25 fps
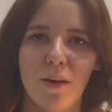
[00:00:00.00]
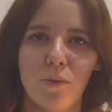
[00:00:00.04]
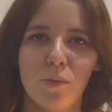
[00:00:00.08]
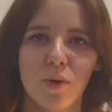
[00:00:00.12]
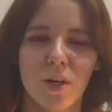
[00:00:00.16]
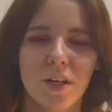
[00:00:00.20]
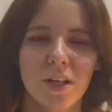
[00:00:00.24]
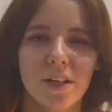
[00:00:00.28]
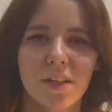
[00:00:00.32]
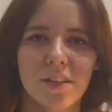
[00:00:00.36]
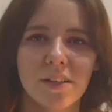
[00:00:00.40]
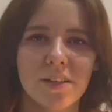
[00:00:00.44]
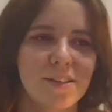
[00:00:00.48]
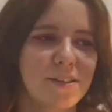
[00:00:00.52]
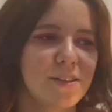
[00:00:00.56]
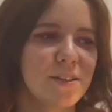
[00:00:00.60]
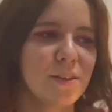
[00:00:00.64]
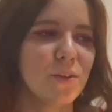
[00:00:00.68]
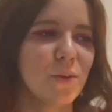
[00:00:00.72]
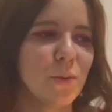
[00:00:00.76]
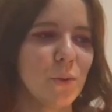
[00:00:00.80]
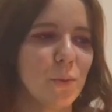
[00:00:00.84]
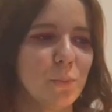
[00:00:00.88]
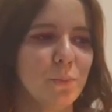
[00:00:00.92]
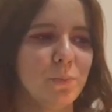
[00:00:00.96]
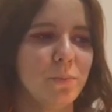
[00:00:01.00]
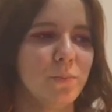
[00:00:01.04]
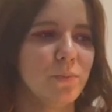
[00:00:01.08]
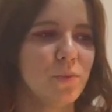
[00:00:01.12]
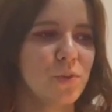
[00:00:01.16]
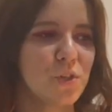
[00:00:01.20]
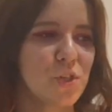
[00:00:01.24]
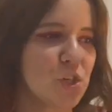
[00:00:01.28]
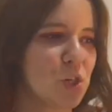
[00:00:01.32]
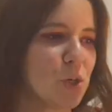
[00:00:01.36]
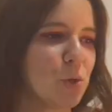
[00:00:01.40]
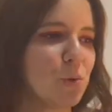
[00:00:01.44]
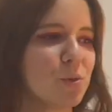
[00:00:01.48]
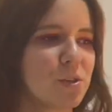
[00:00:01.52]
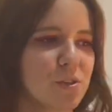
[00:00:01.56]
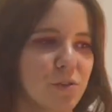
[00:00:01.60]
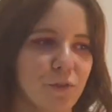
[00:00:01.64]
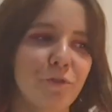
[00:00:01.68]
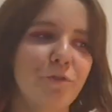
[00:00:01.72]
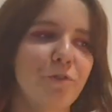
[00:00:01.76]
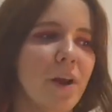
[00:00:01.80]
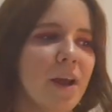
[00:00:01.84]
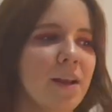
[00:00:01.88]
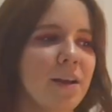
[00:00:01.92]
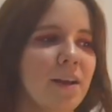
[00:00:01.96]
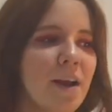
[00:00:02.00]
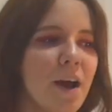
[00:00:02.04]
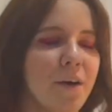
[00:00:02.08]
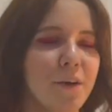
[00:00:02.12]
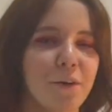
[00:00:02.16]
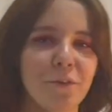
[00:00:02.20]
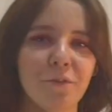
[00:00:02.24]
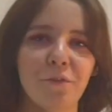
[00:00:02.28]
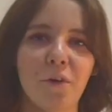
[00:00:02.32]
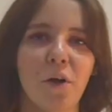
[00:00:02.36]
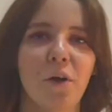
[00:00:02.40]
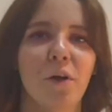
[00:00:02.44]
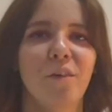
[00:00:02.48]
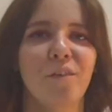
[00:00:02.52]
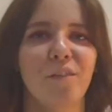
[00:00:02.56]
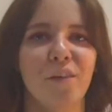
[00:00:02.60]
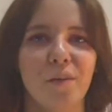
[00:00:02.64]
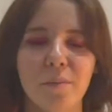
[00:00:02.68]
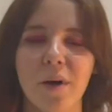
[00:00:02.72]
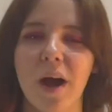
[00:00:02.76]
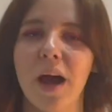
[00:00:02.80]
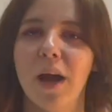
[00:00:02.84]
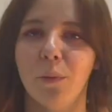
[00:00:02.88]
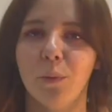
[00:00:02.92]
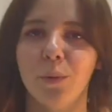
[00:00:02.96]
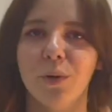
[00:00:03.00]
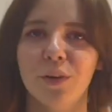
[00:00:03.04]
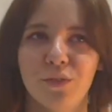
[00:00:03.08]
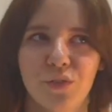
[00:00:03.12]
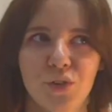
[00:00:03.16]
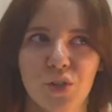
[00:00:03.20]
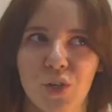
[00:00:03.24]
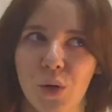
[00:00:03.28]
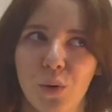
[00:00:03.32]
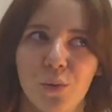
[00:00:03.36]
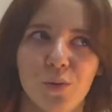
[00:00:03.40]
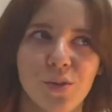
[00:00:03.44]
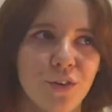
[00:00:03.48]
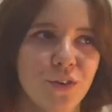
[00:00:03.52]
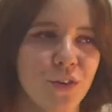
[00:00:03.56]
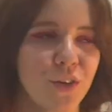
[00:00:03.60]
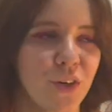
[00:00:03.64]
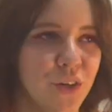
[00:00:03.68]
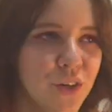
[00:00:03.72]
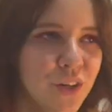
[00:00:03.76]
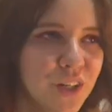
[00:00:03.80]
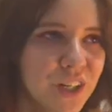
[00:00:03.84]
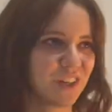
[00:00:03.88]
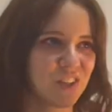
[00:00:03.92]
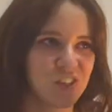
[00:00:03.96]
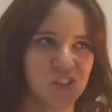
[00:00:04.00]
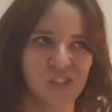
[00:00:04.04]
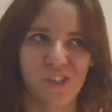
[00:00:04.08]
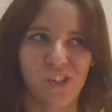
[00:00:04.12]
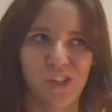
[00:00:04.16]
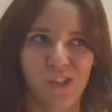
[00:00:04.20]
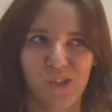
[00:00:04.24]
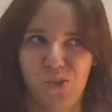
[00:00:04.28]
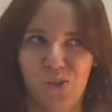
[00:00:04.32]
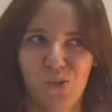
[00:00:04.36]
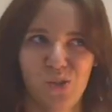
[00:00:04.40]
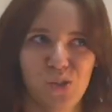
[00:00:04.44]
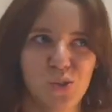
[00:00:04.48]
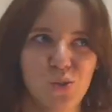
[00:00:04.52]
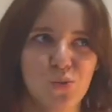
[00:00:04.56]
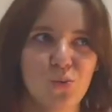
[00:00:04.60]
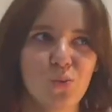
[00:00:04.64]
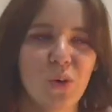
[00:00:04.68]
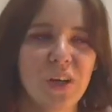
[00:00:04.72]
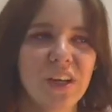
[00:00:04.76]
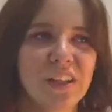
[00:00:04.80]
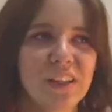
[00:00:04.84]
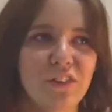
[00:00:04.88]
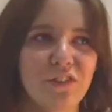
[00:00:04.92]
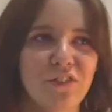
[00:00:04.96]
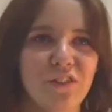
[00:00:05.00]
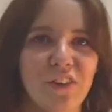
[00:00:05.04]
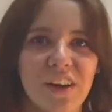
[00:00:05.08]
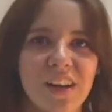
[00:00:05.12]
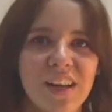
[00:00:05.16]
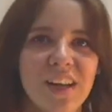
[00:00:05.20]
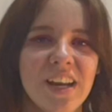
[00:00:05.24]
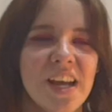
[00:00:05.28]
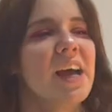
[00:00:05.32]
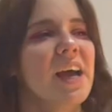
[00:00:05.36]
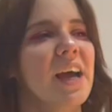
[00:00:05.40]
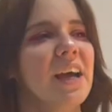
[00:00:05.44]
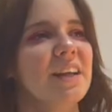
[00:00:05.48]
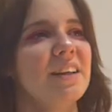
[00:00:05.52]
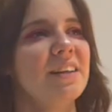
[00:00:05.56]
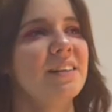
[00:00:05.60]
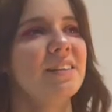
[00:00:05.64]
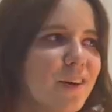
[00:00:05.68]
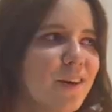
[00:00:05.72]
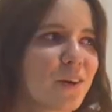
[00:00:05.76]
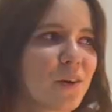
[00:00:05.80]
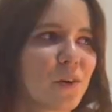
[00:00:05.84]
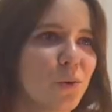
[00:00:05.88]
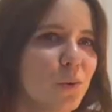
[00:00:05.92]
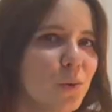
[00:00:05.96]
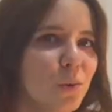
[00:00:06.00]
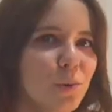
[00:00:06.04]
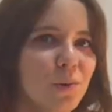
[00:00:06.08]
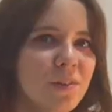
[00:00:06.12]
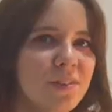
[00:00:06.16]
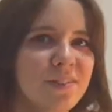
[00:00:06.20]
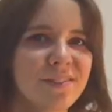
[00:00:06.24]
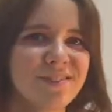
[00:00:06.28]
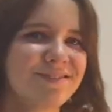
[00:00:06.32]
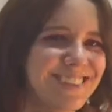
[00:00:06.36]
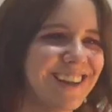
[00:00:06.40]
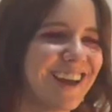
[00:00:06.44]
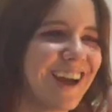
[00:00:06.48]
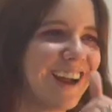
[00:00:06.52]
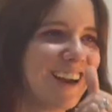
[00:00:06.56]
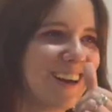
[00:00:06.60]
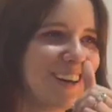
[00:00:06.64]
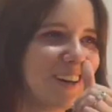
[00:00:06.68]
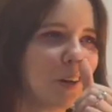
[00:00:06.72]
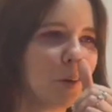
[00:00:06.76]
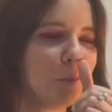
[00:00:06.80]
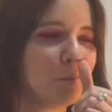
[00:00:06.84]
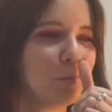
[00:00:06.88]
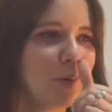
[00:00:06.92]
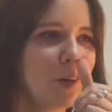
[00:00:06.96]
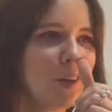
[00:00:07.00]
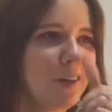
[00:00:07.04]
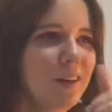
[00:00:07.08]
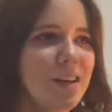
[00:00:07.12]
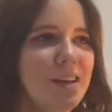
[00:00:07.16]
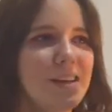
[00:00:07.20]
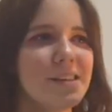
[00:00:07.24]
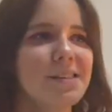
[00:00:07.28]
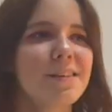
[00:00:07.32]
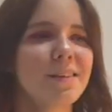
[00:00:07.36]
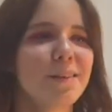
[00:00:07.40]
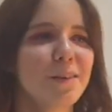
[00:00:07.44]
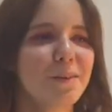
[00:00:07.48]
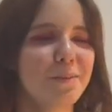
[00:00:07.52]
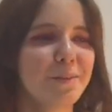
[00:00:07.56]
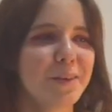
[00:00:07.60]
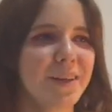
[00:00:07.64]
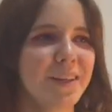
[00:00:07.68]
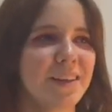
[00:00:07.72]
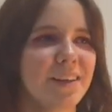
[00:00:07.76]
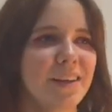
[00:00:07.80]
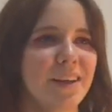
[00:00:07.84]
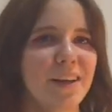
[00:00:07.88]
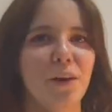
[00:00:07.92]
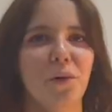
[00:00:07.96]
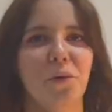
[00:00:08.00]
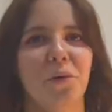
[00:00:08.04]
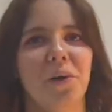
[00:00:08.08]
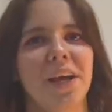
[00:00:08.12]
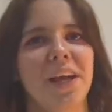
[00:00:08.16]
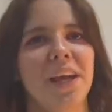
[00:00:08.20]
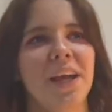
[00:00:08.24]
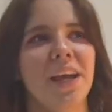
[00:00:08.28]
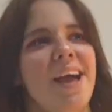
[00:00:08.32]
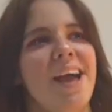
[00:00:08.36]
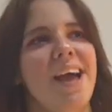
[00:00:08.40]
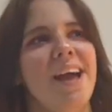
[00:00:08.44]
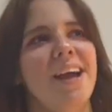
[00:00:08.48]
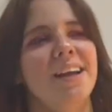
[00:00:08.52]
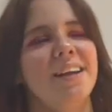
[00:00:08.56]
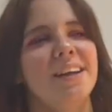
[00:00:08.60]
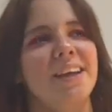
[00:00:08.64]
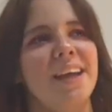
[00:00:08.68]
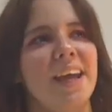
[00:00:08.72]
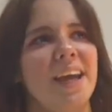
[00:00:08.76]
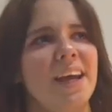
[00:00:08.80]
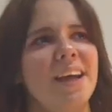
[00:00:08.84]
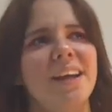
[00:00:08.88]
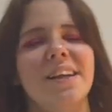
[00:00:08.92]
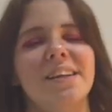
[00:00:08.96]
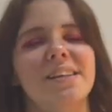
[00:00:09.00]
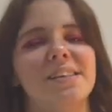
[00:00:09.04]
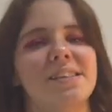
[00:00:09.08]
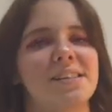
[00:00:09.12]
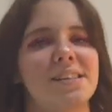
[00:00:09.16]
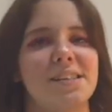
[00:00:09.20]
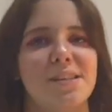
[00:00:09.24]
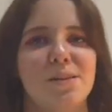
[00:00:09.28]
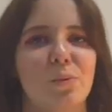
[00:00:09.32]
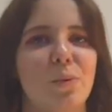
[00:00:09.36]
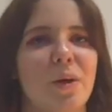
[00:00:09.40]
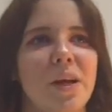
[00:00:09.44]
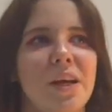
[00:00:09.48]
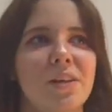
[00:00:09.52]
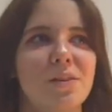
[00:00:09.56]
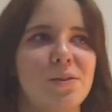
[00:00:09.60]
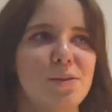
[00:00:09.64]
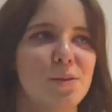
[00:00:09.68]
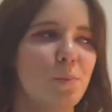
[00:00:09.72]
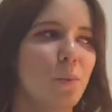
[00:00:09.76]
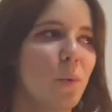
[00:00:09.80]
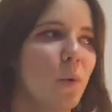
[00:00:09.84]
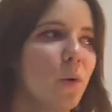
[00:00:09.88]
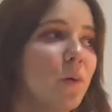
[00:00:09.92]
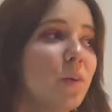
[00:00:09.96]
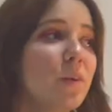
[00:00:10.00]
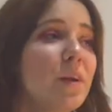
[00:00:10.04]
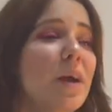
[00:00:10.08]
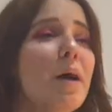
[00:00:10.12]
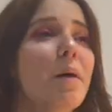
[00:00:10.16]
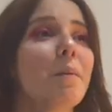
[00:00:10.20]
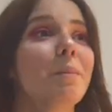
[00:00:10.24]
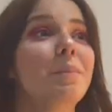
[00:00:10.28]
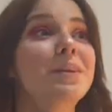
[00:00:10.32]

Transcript: were to choose a friend out of all of them, I would have chosen her. She's just really fun and cool. I don't know, Britney is a little bit annoying and Kit is just way too spoiled.